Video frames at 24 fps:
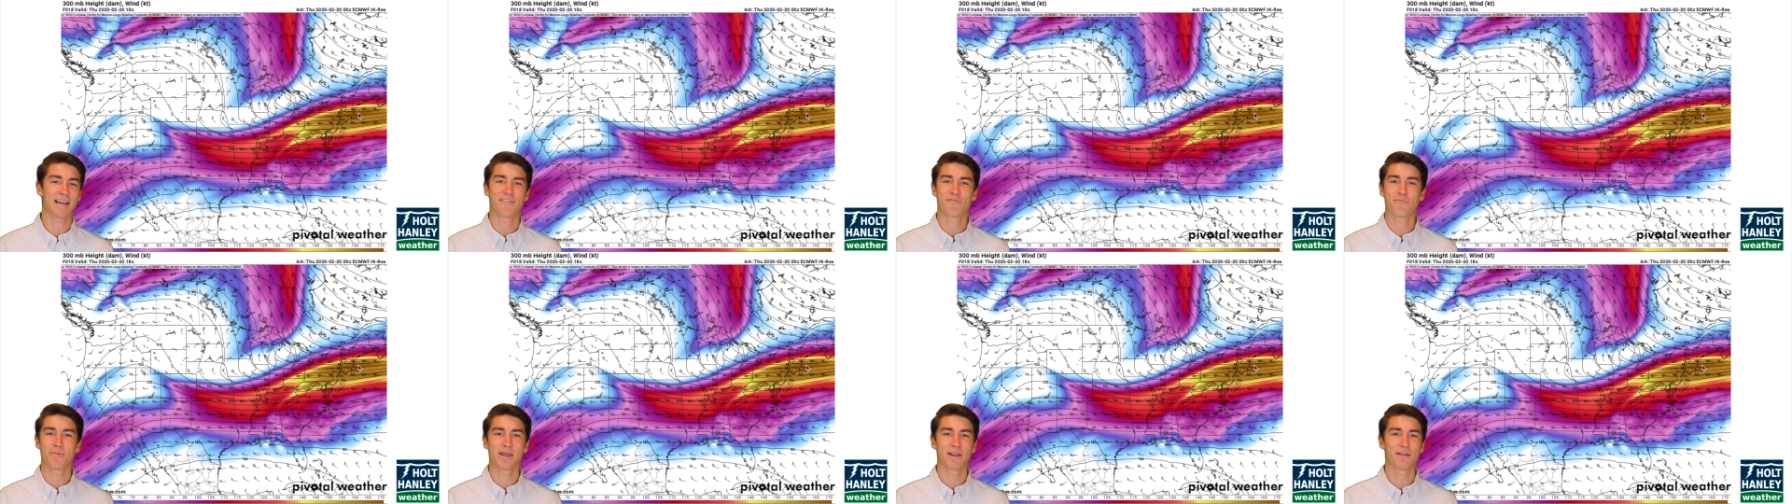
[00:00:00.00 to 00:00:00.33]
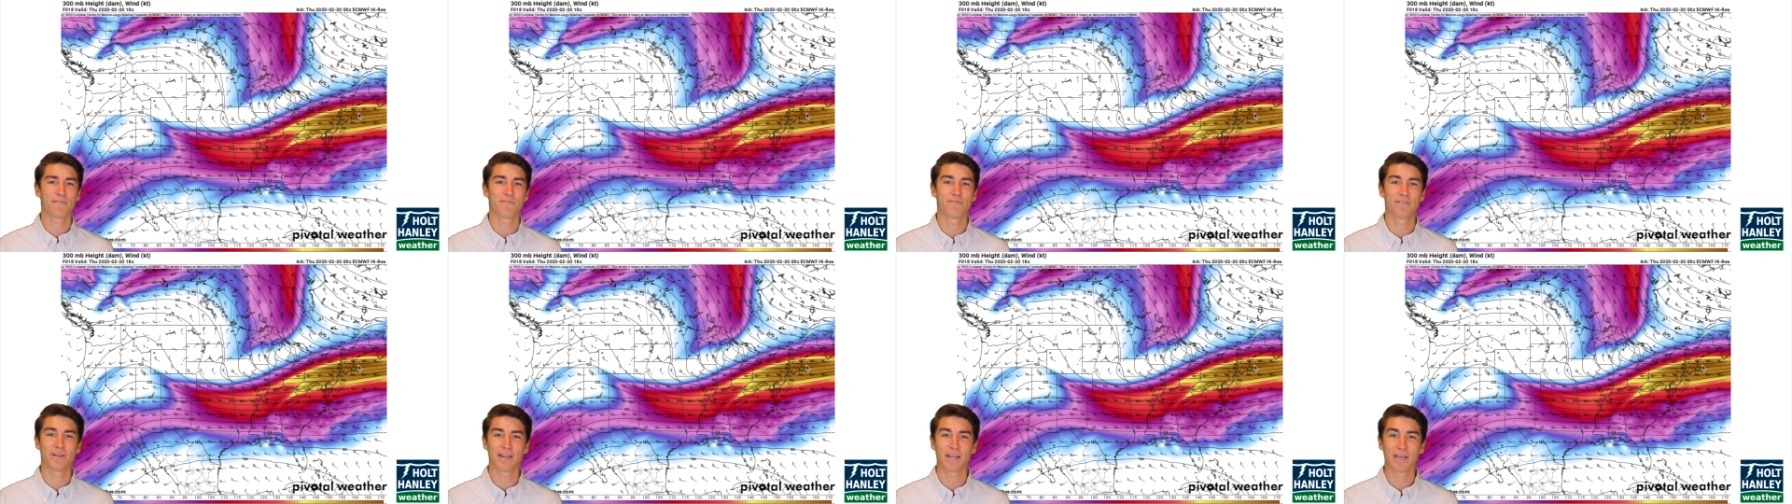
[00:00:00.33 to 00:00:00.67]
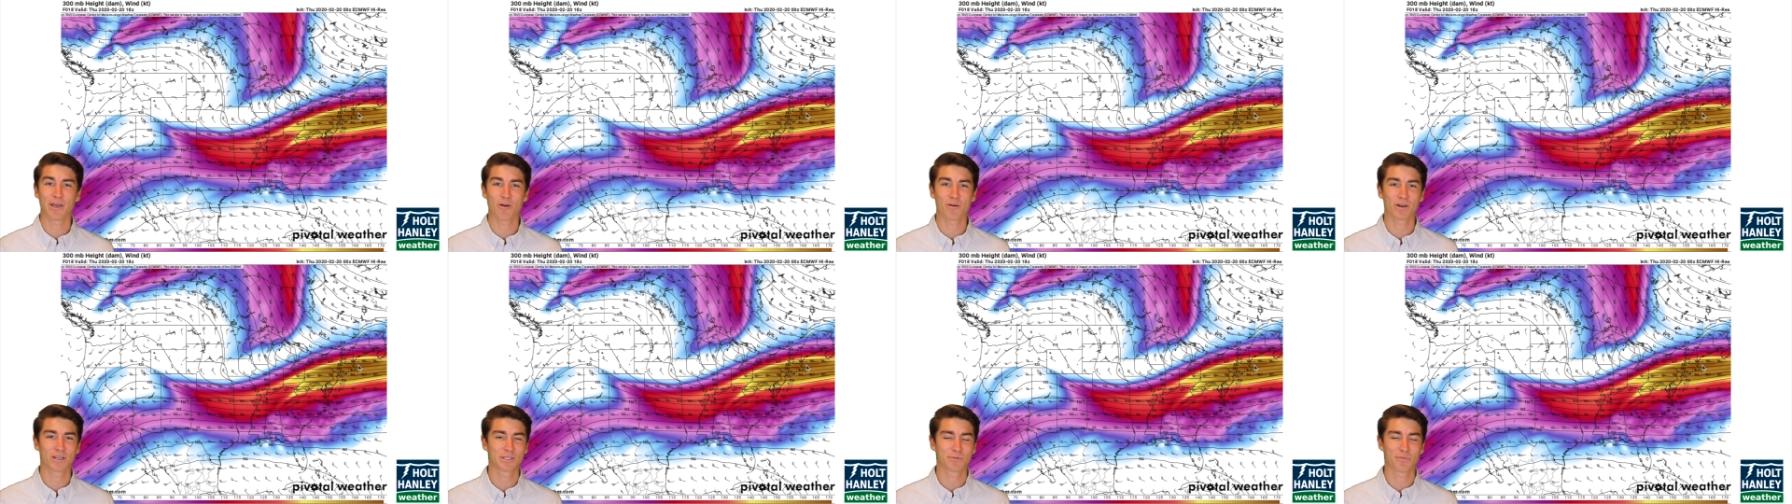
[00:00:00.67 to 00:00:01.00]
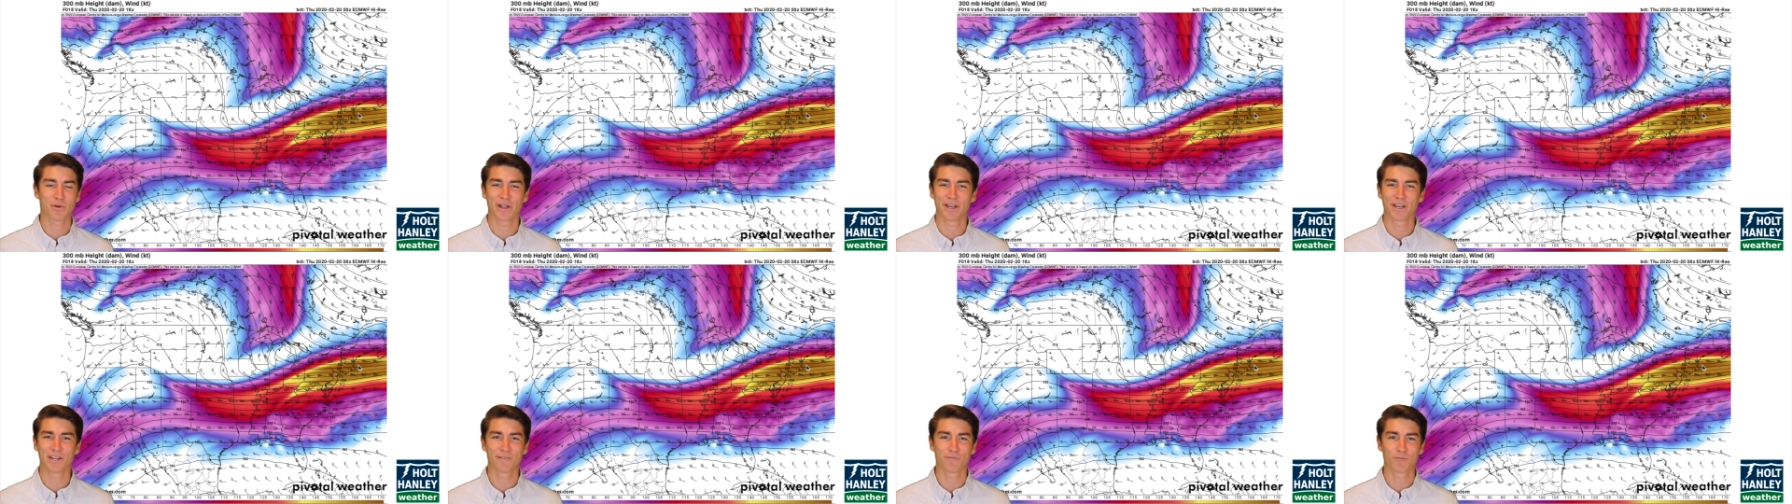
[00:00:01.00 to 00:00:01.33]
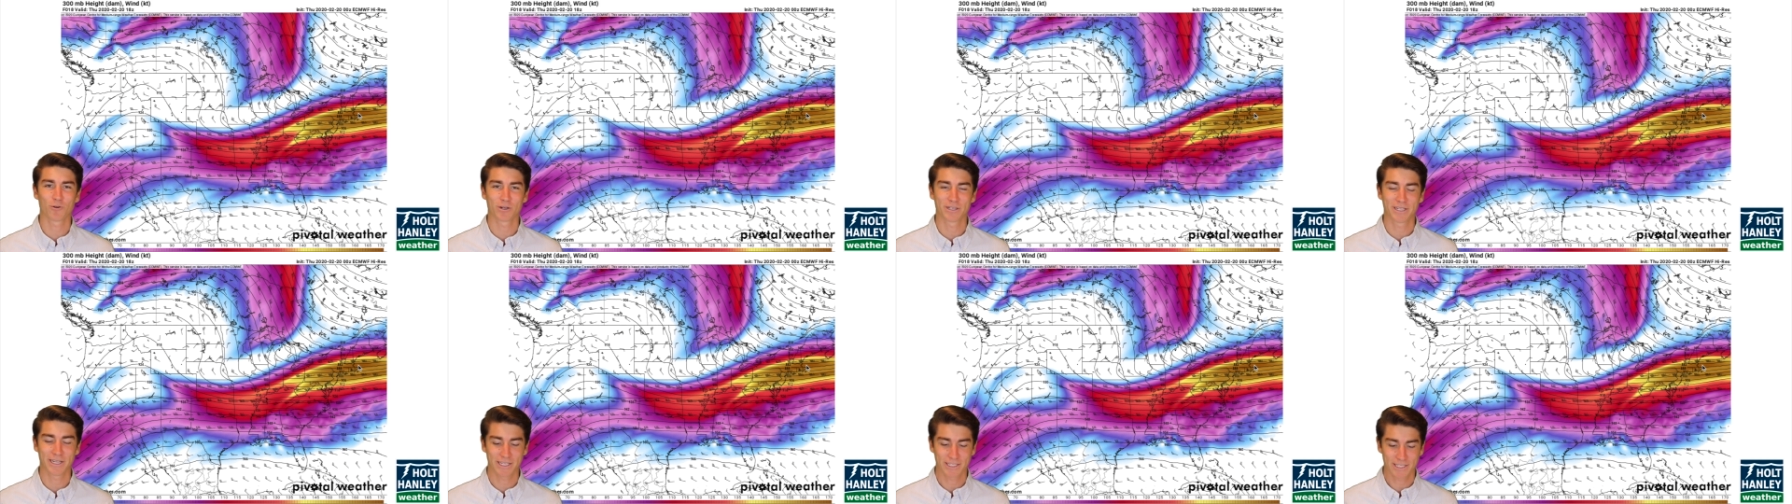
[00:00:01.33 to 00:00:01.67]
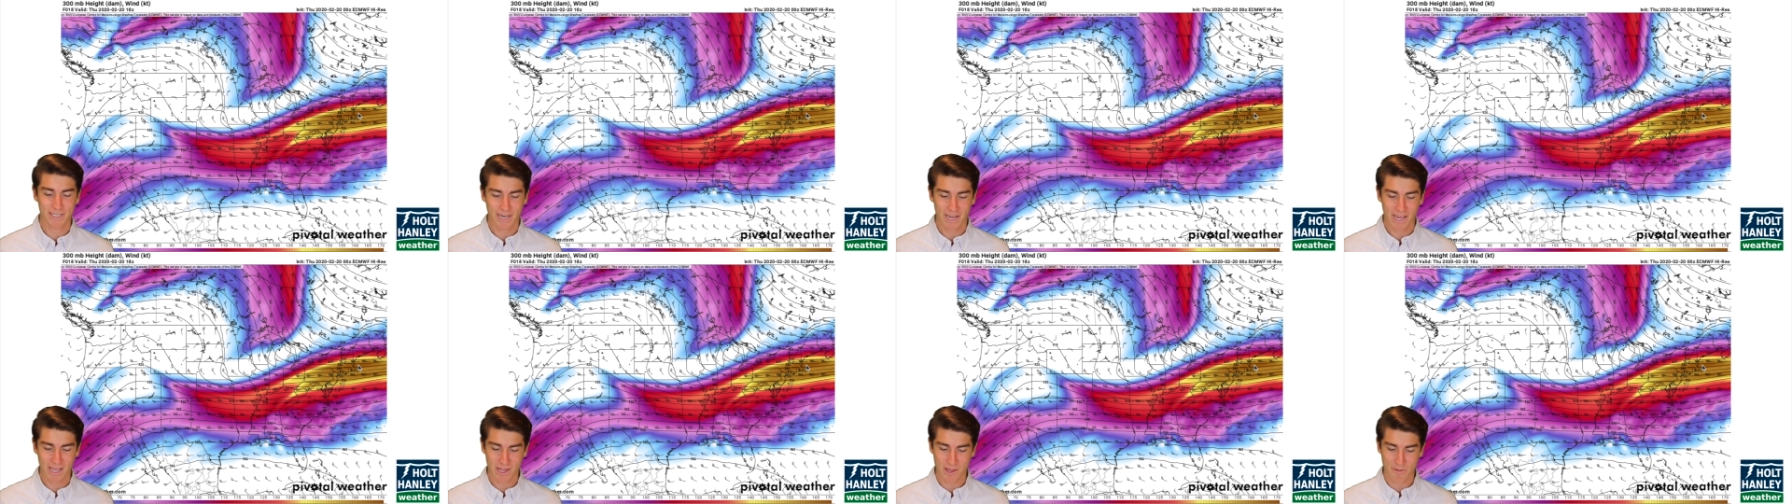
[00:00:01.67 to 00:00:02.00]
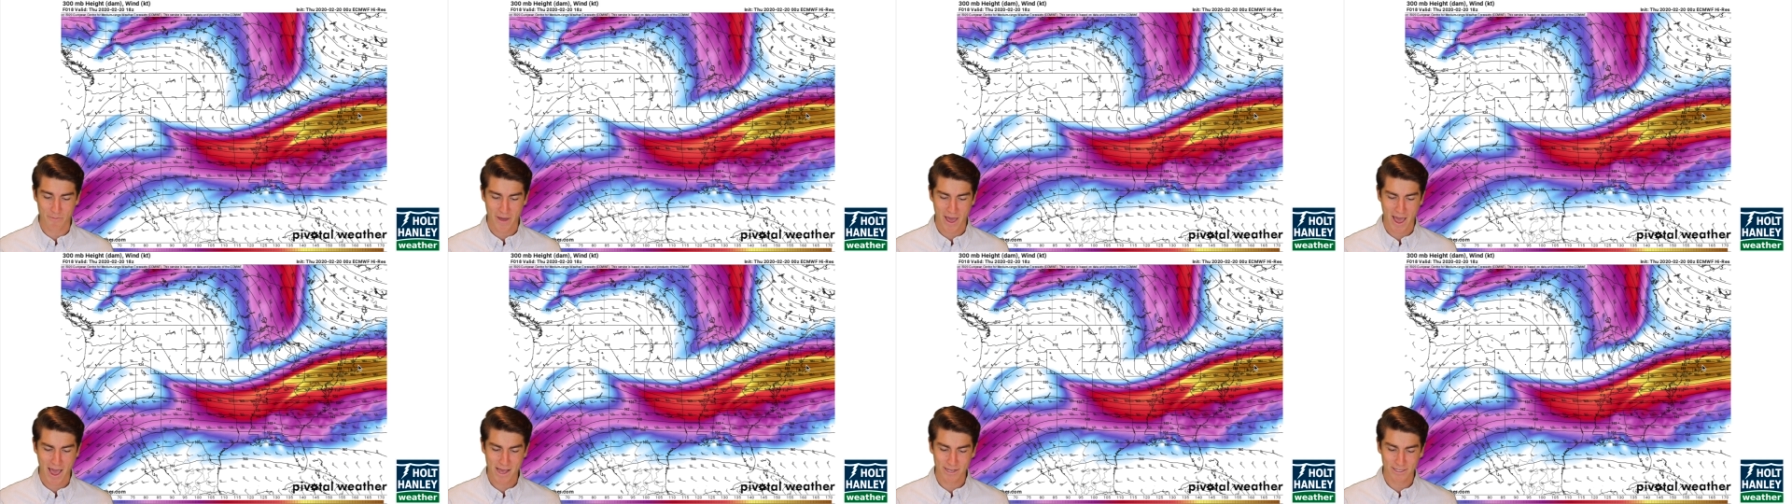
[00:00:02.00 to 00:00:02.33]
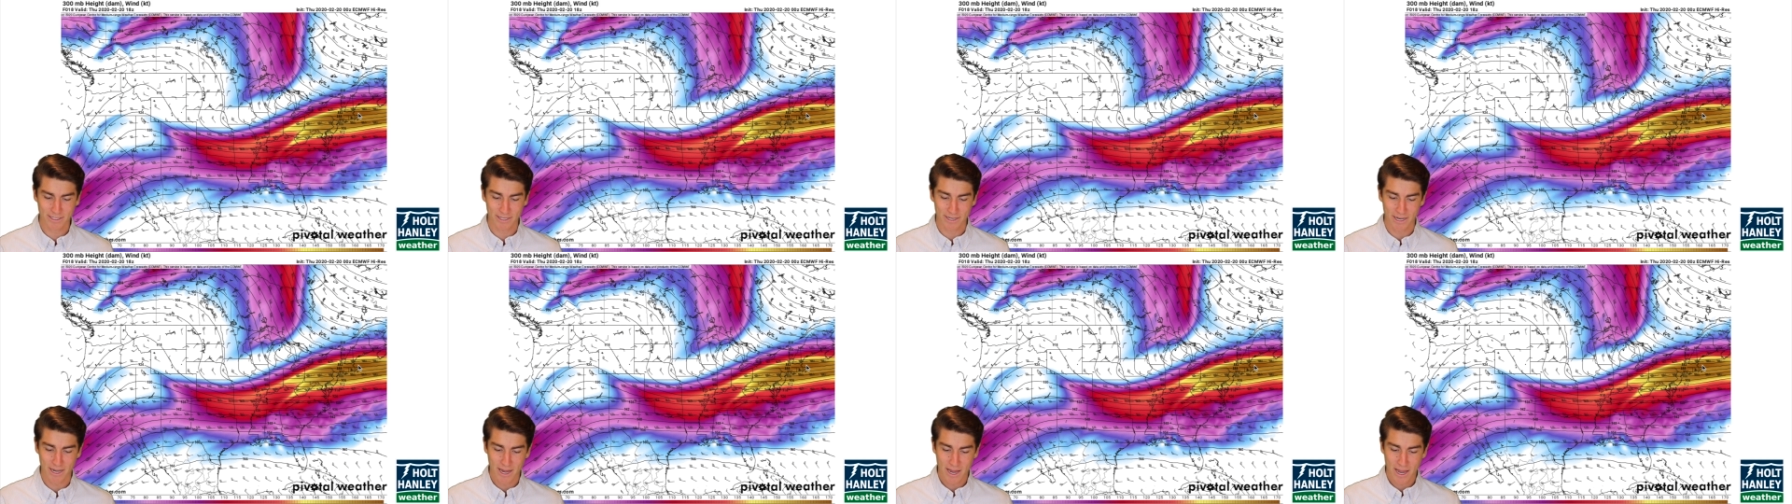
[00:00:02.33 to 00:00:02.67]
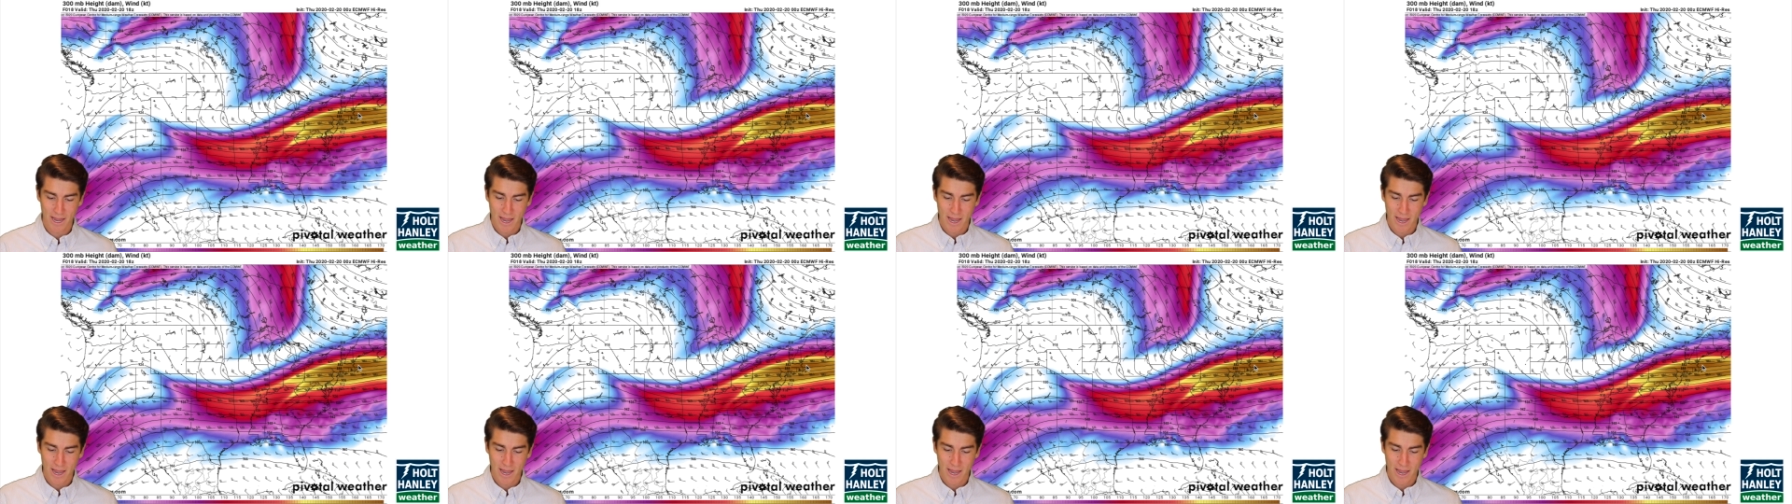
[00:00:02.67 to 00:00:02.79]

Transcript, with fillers: I've made a video explaining vorticity in the past.